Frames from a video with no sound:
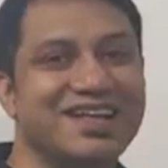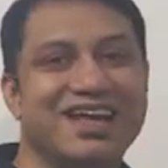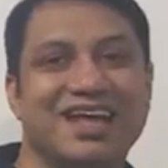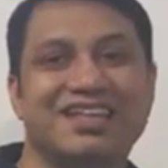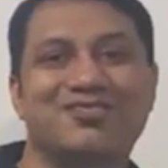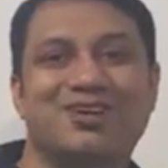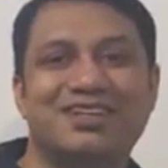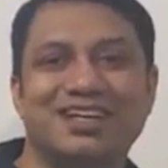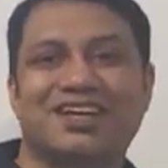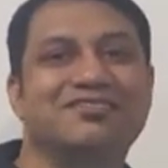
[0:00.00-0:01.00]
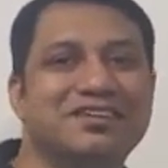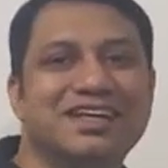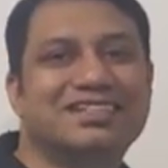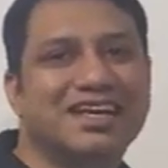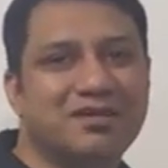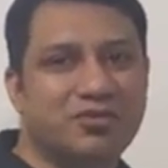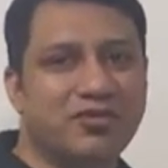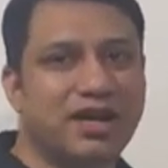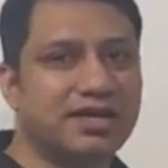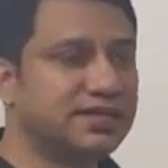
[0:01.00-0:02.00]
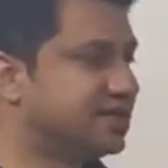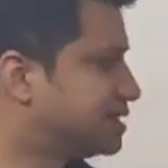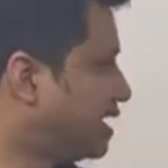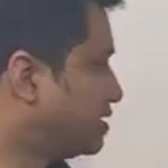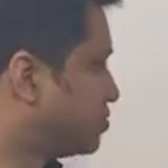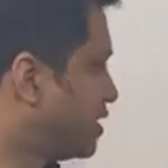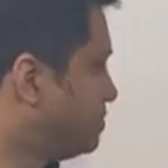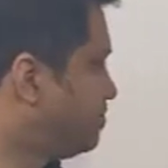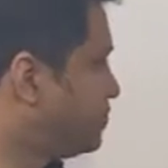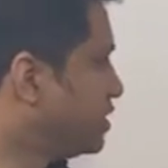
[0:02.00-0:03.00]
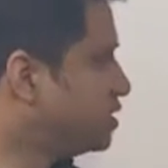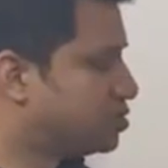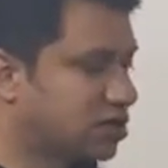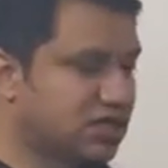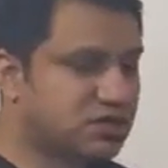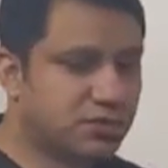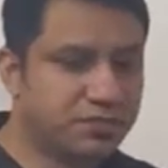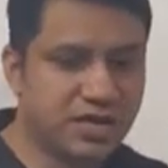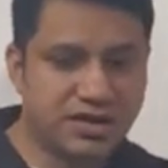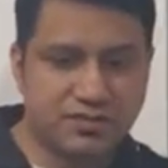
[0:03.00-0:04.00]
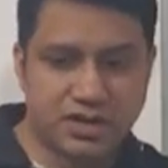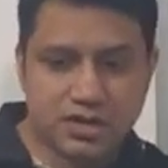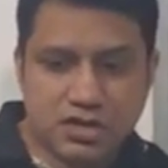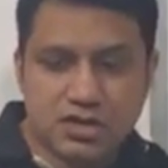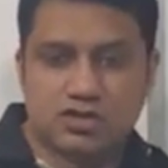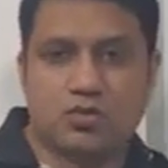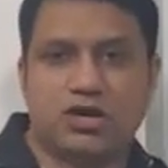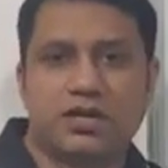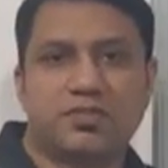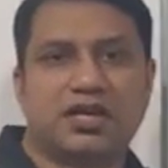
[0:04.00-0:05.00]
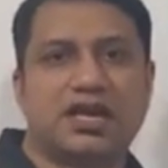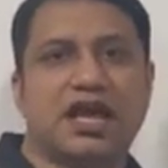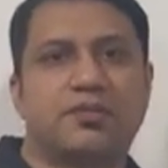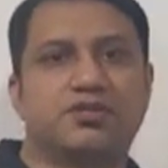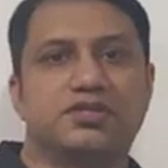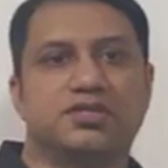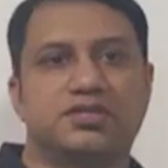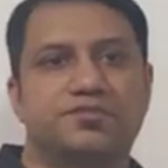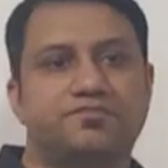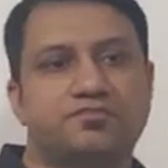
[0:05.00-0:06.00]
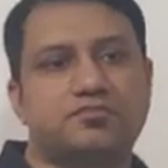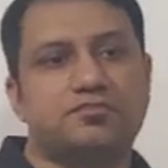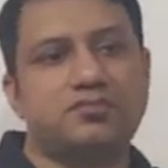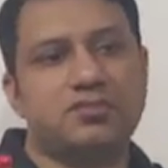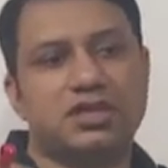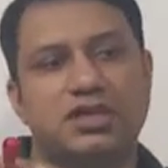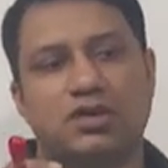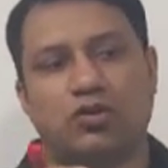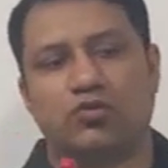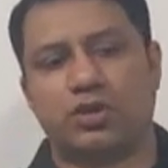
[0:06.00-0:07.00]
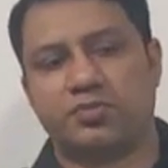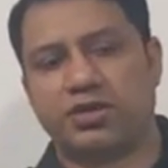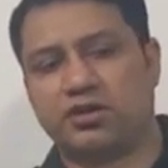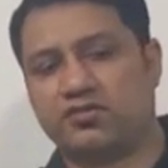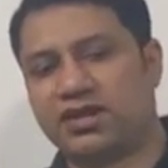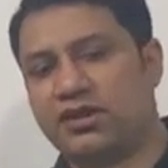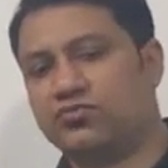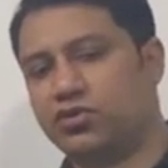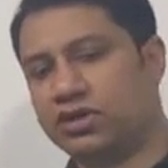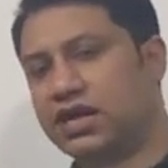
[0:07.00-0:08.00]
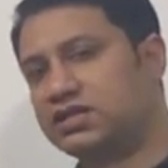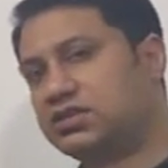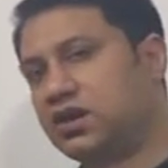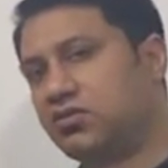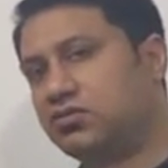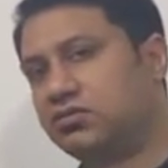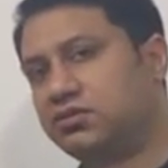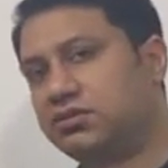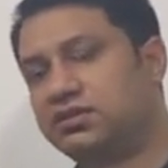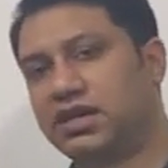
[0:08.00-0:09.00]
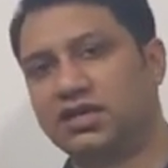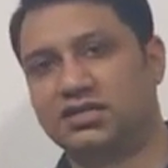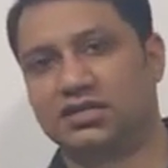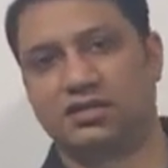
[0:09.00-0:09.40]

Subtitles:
And then what is the convenience that I'm providing these guys? Okay, so customer behavior. So what typically happens is, over a period of time, word gets around that it's